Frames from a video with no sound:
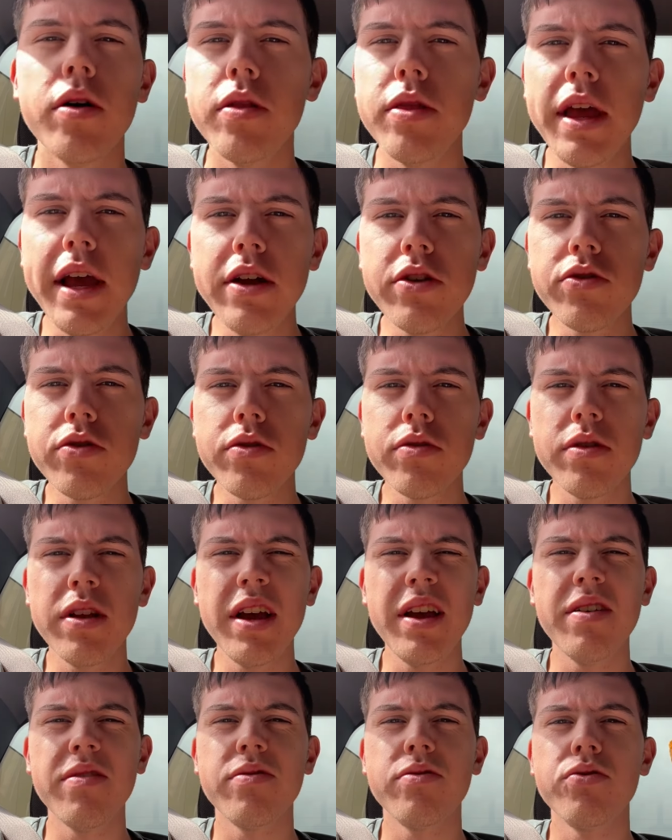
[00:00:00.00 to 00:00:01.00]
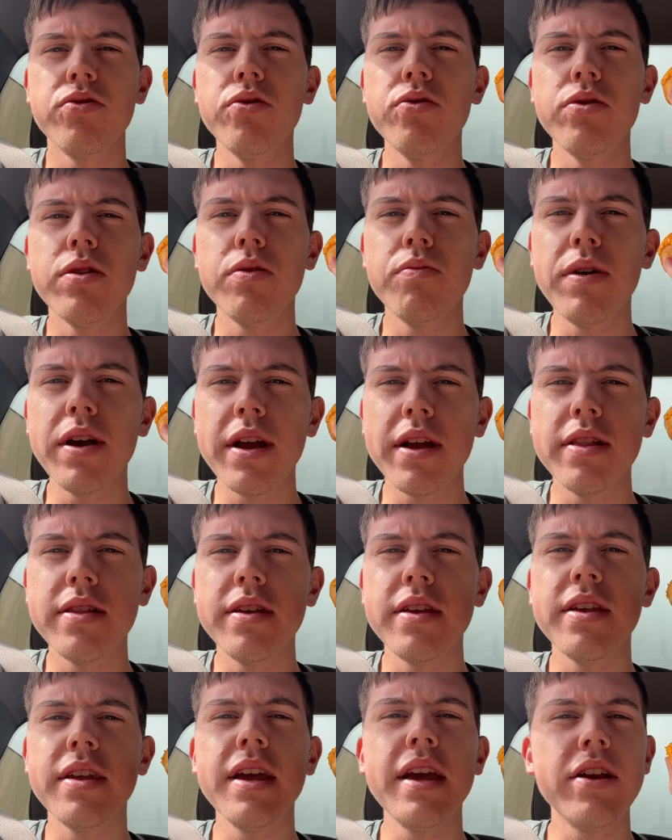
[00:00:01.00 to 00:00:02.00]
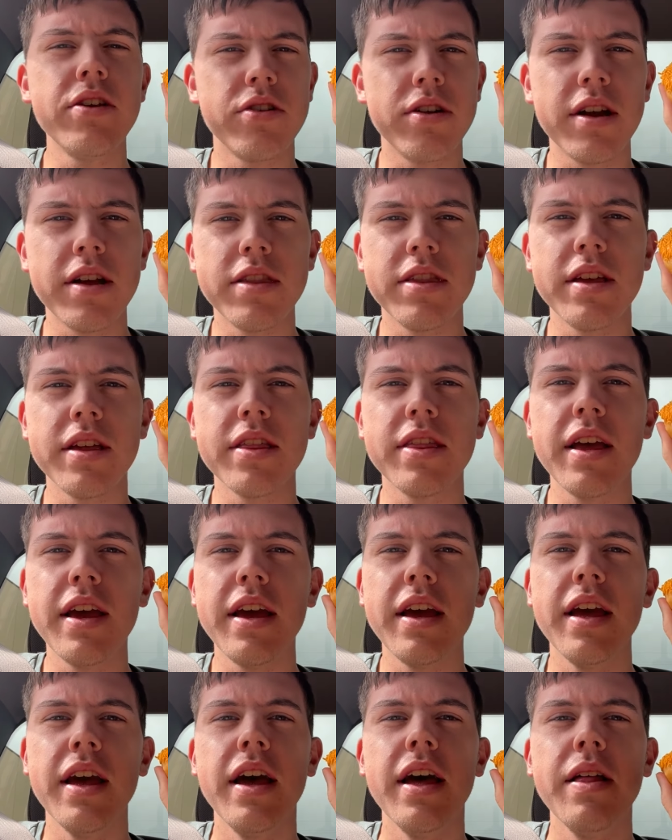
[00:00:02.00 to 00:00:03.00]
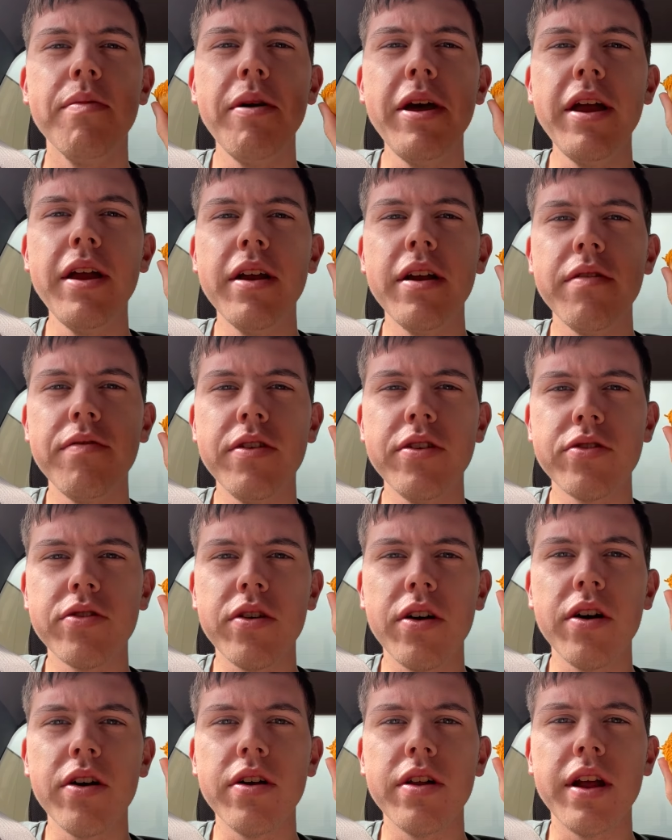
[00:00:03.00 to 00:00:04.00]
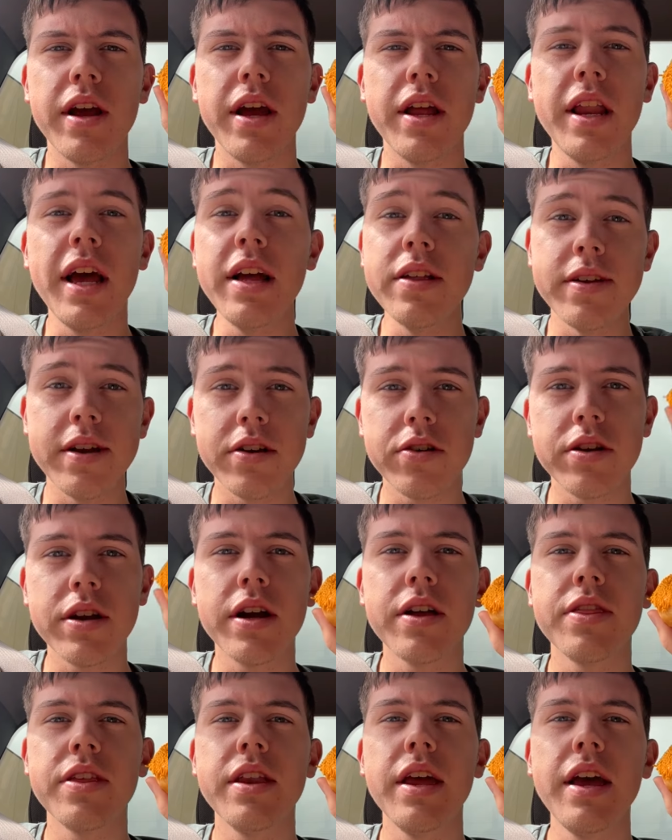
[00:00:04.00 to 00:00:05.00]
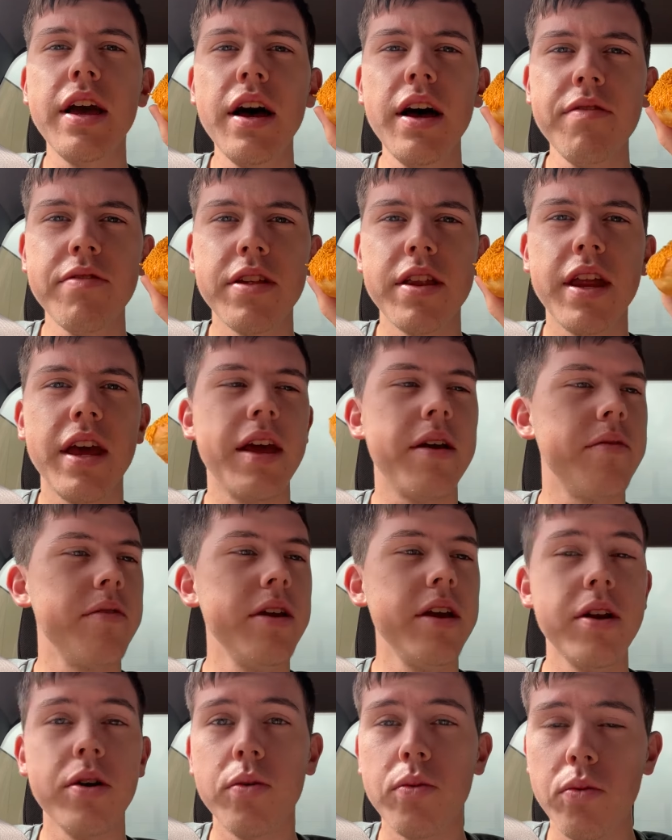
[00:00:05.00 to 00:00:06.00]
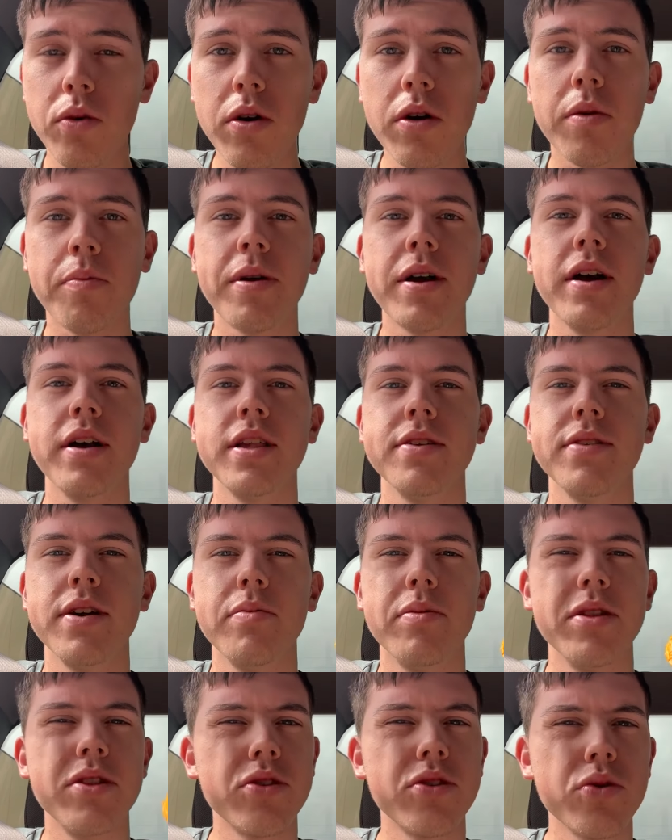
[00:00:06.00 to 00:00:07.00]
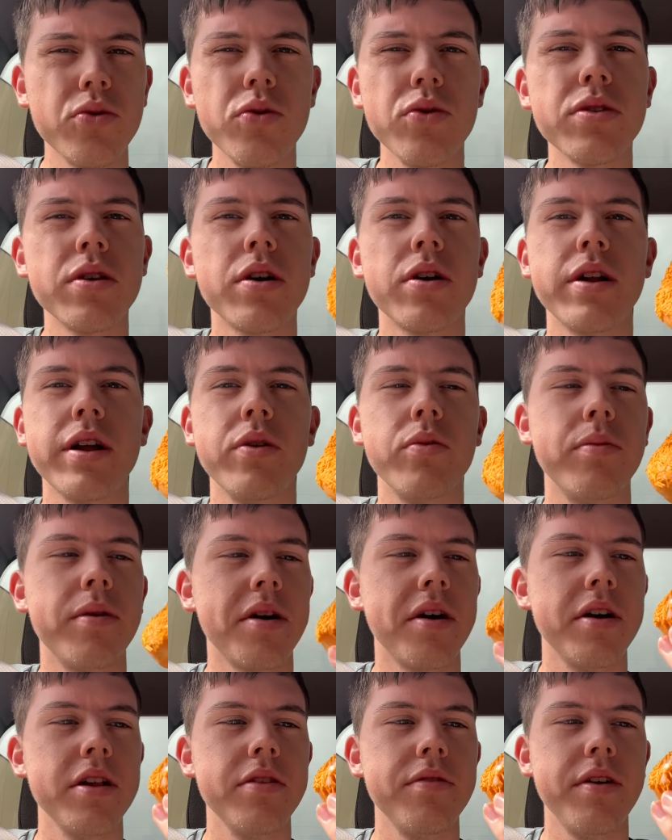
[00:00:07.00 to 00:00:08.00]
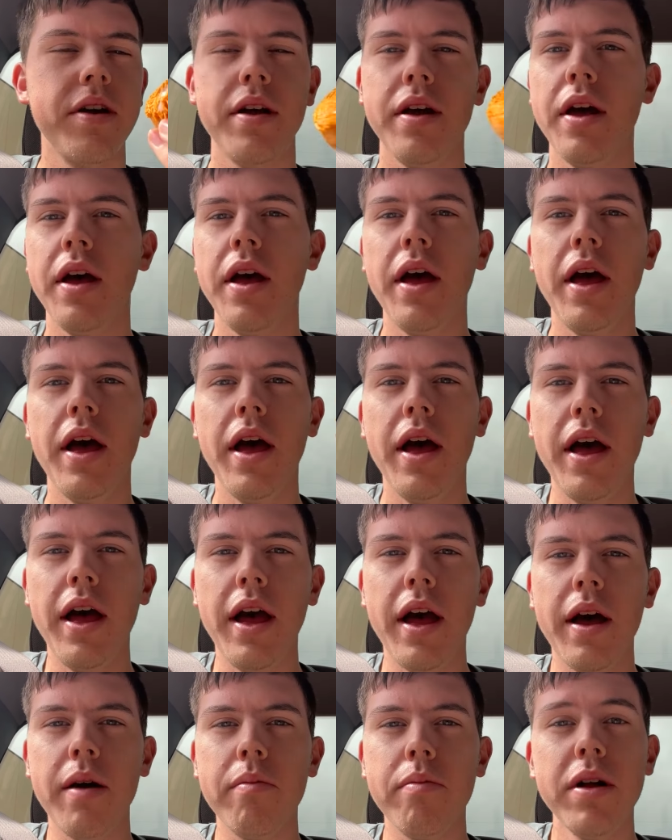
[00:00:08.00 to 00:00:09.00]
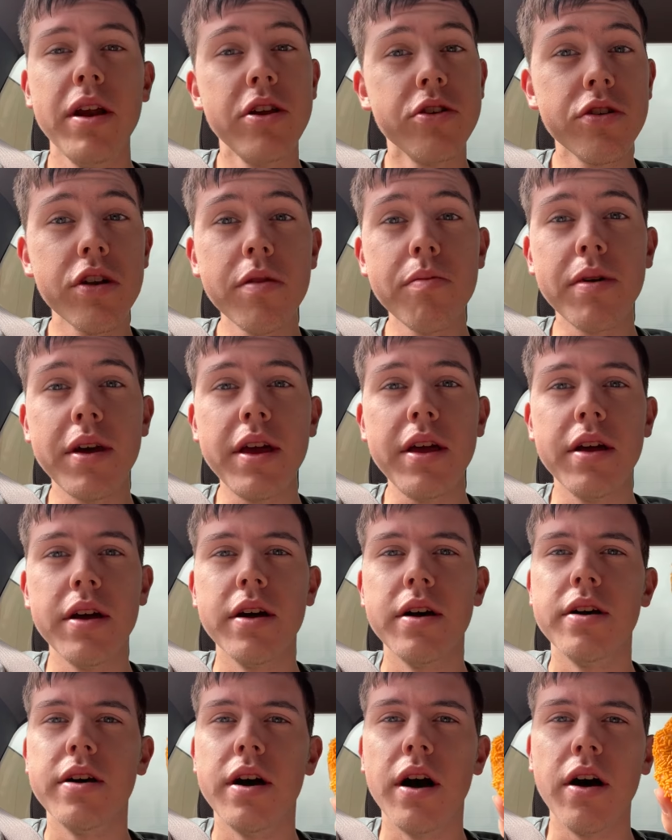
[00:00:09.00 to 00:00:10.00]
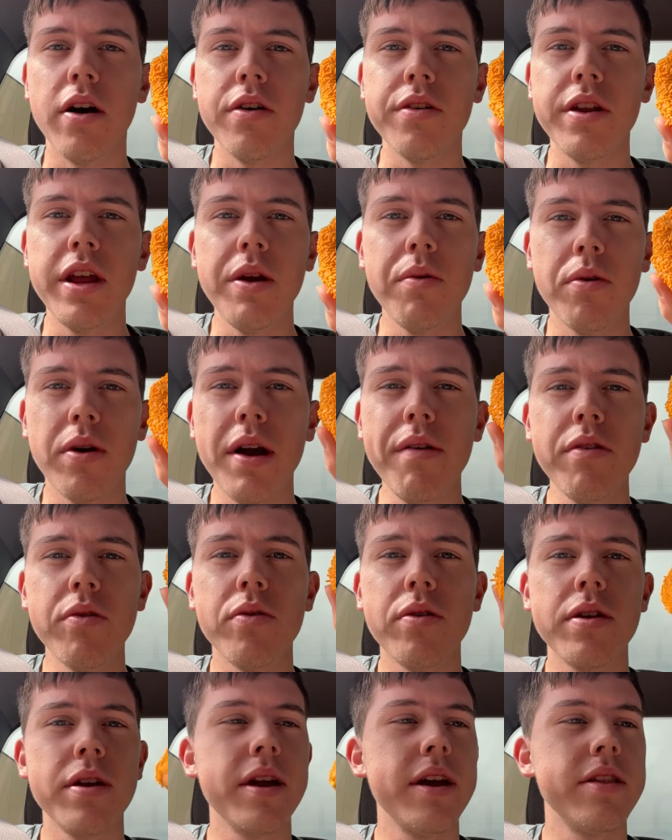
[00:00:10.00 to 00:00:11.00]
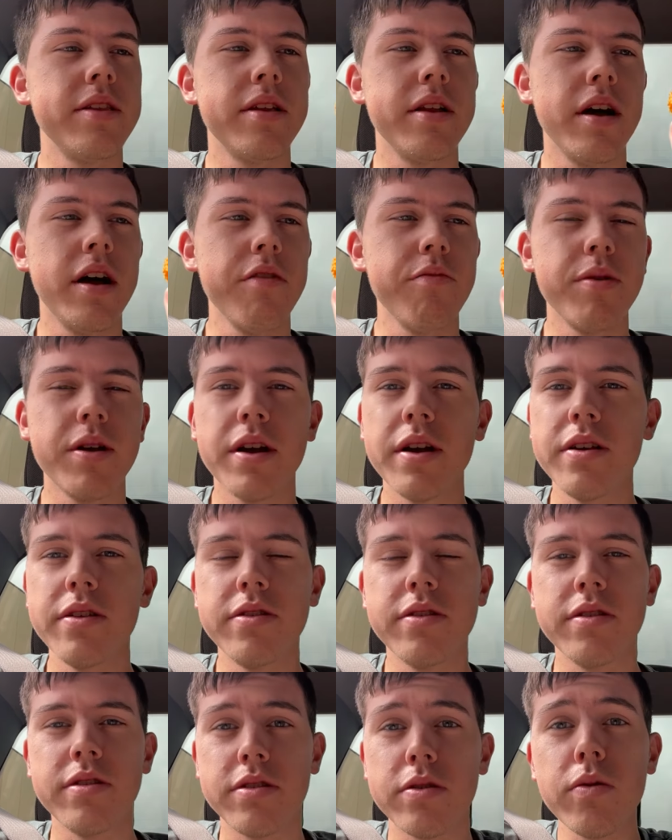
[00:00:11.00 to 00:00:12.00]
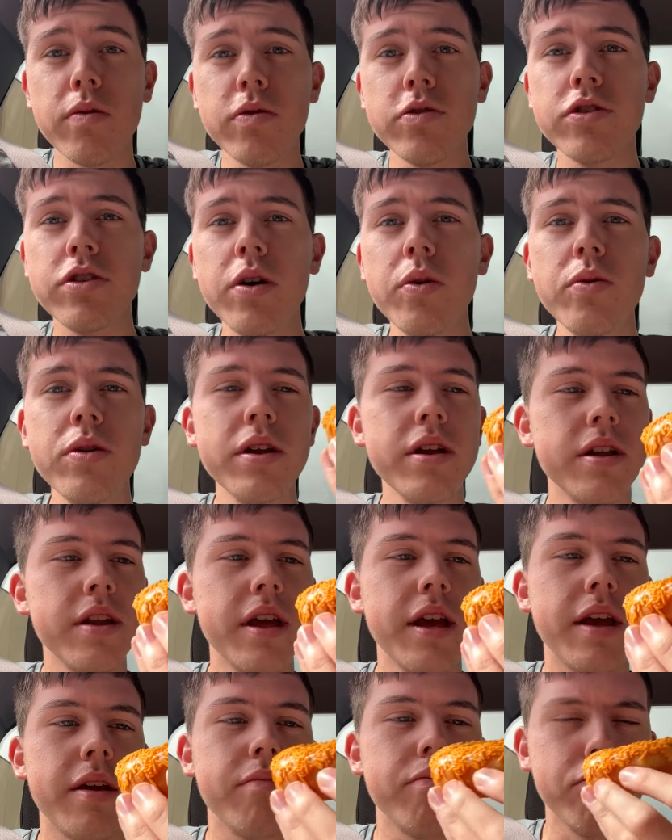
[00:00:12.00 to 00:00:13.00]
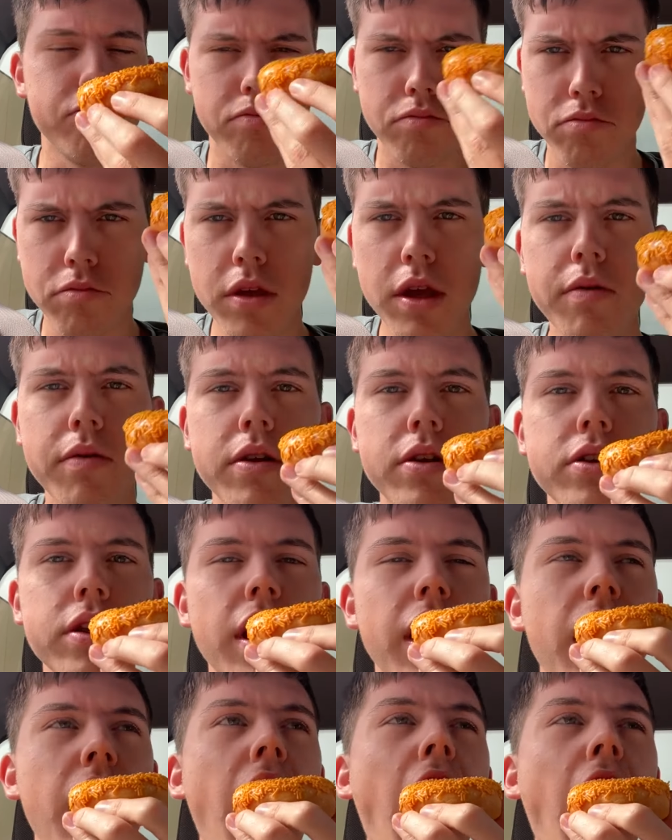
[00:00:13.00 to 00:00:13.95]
National Day of Truth and Reconciliation. I think they made it an official holiday. Dad's actually got the day off today. He don't work because of it, but the schools aren't out because of it. But it should be a holiday where everyone gets it off because it's Orange Donut Day. Give it a shot.